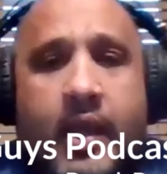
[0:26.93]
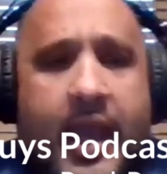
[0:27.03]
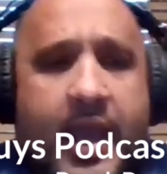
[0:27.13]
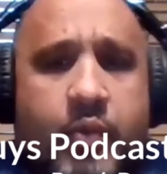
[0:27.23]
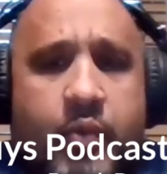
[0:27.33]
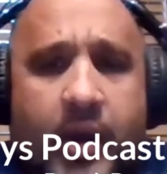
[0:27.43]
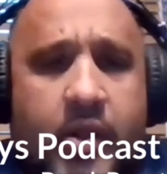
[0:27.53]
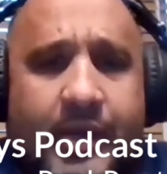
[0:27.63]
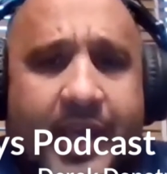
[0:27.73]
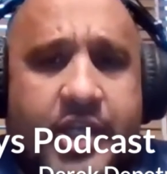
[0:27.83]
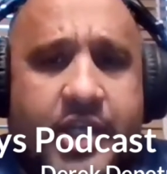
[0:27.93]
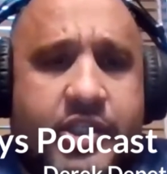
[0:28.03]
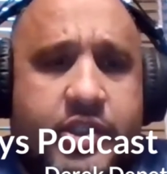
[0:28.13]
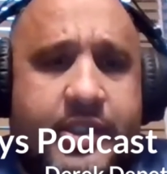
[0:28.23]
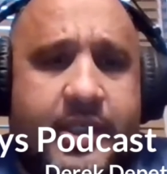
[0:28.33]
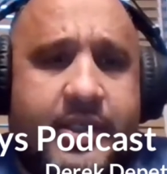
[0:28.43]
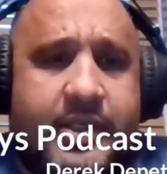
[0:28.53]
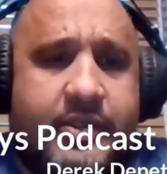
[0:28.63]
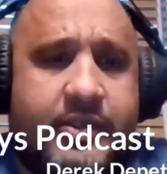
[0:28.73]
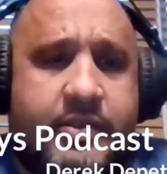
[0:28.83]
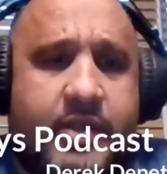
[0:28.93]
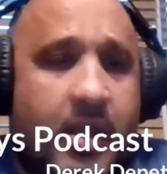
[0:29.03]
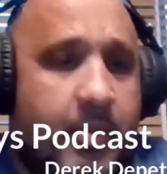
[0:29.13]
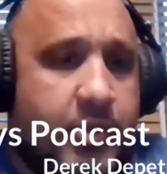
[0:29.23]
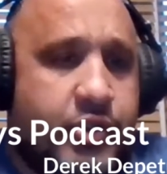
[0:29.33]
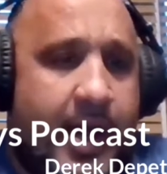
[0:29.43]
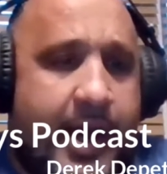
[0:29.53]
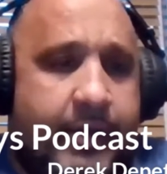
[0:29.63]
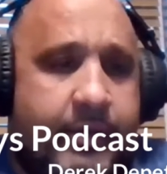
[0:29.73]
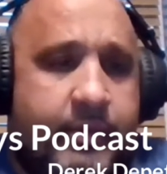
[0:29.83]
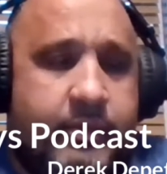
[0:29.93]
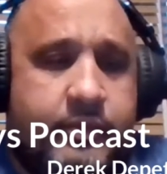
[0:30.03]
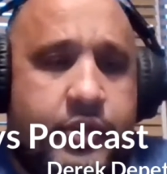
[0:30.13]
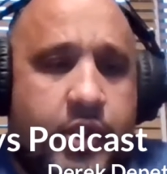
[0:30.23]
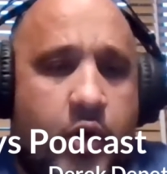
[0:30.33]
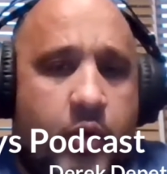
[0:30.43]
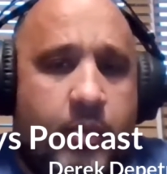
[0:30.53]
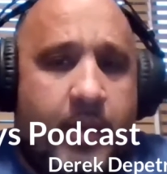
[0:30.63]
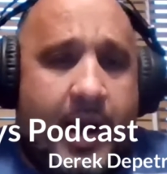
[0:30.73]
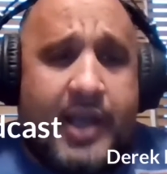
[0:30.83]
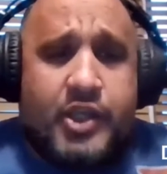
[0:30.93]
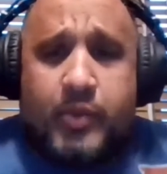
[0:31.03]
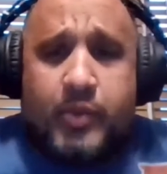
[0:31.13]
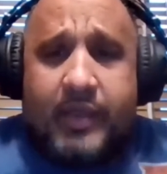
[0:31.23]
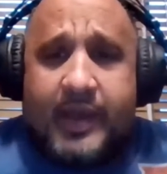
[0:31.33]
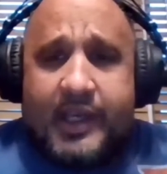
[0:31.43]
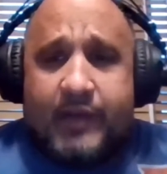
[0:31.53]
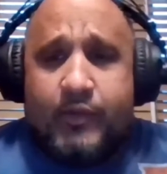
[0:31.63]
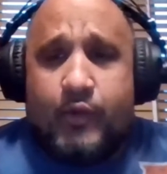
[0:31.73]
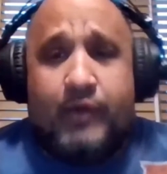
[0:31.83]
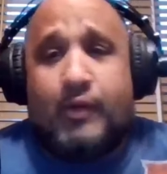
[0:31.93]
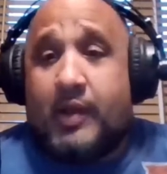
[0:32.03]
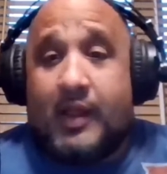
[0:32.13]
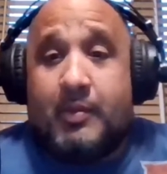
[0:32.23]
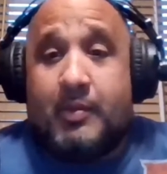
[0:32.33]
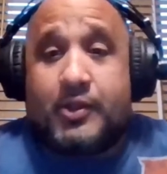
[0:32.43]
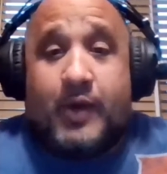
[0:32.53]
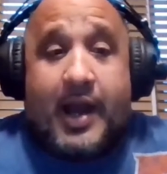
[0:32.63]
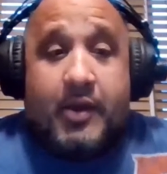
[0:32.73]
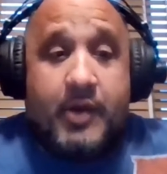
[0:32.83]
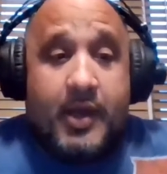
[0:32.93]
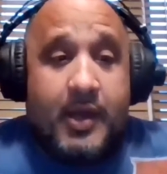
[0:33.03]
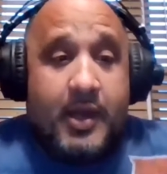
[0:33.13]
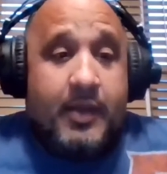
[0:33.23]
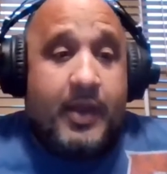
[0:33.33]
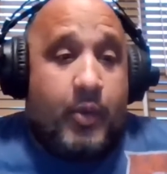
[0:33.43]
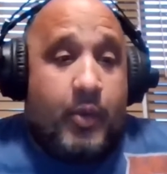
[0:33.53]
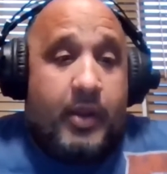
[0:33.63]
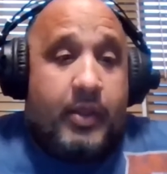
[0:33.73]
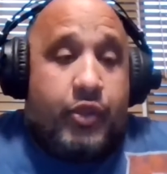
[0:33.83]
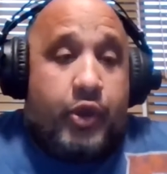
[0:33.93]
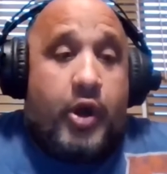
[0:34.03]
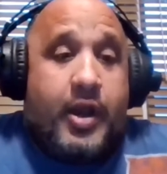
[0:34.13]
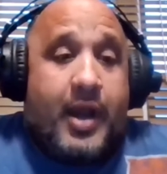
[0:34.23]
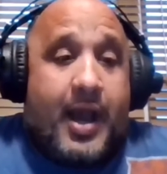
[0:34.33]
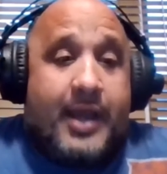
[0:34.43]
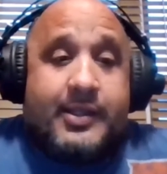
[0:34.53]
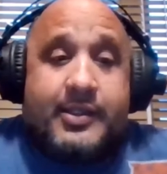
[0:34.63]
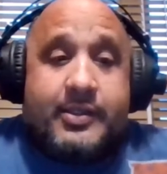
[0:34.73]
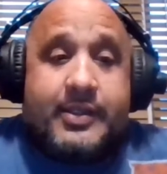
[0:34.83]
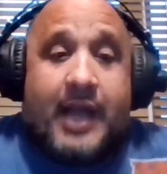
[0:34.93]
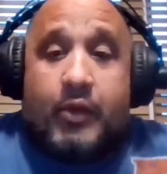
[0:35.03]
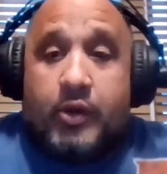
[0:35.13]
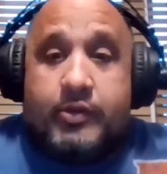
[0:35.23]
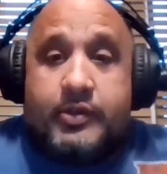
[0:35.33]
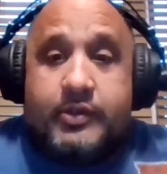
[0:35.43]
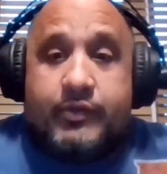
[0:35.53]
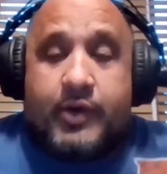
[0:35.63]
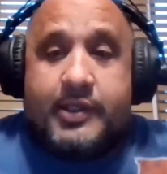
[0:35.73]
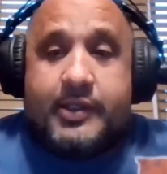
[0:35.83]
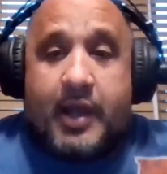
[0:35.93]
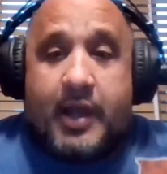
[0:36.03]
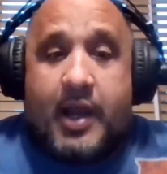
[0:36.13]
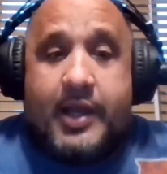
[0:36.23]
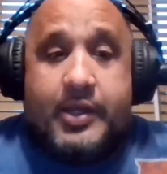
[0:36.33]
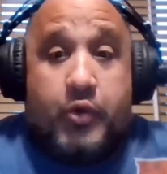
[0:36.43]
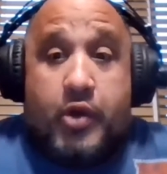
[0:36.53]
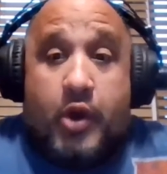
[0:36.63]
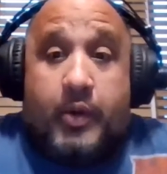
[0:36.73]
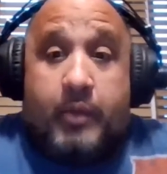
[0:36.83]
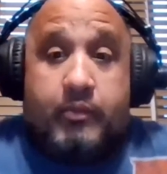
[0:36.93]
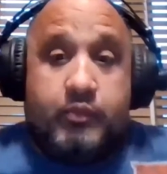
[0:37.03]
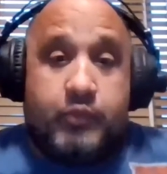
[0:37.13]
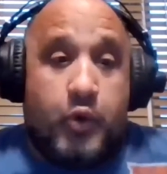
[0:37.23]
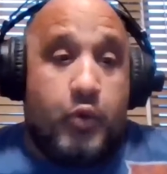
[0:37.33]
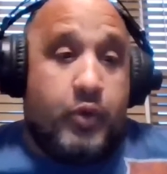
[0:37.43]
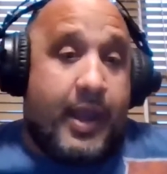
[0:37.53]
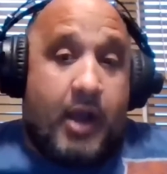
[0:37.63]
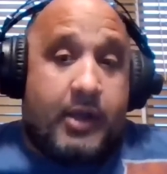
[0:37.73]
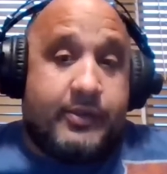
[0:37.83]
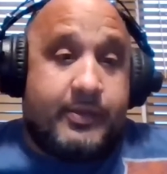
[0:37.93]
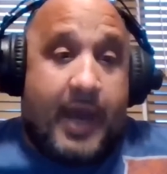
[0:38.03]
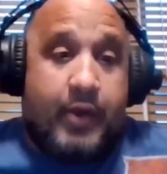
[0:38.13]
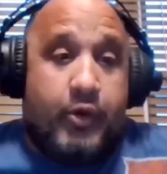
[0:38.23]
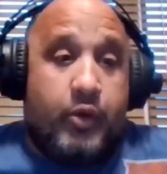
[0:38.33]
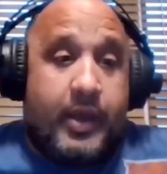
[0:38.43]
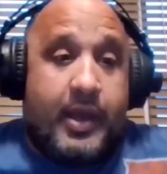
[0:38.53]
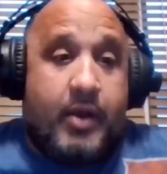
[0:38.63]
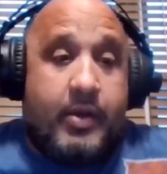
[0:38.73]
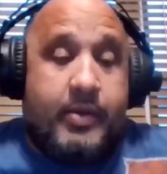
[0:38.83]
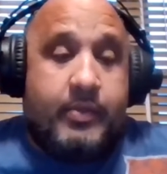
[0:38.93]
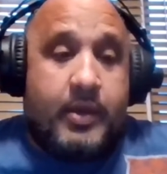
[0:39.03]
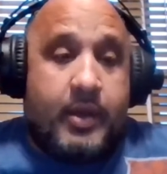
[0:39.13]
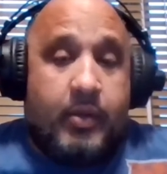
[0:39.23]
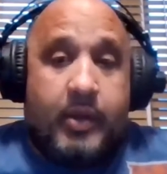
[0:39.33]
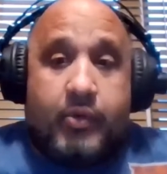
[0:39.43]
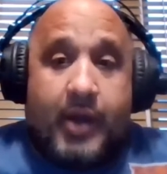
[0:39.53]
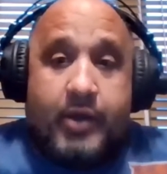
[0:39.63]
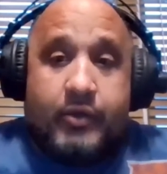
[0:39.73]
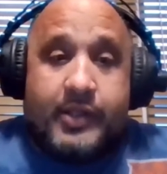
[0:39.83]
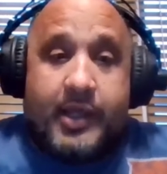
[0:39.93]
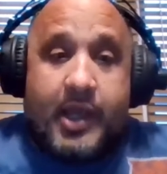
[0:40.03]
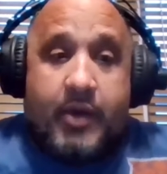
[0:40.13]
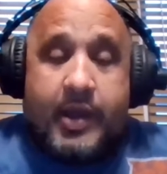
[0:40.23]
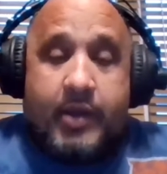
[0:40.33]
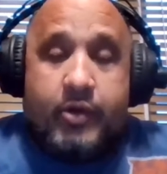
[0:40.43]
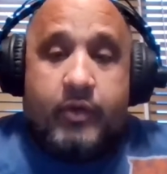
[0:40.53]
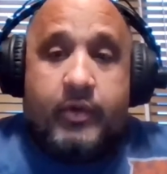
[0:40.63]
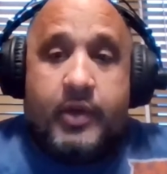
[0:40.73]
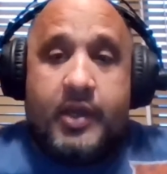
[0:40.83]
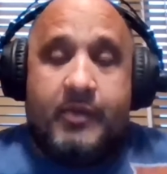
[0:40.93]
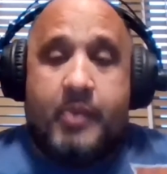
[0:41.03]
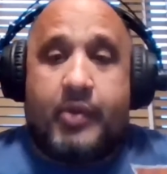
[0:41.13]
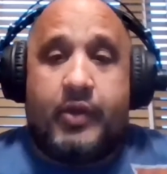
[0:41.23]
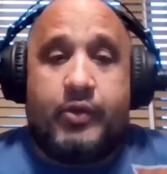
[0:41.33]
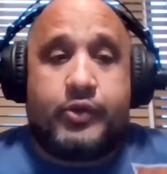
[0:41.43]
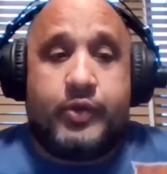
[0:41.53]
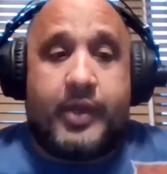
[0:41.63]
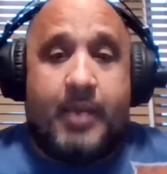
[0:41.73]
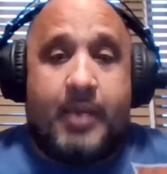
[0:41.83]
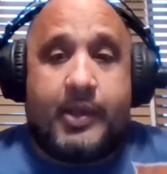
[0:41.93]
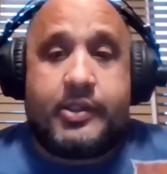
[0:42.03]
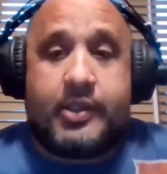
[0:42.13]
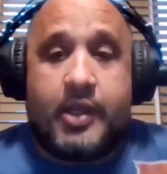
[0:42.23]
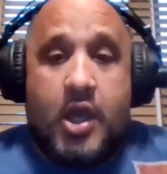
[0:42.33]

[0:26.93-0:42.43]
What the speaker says: And one of the locations is Columbus, Ohio. So I just want to thank everyone from Columbus, Ohio. They're one of the third highest downloads for us. I don't know who they are because I don't know who they are, and I don't think Brian knows who they are, and I don't know if my brother knows who they are, but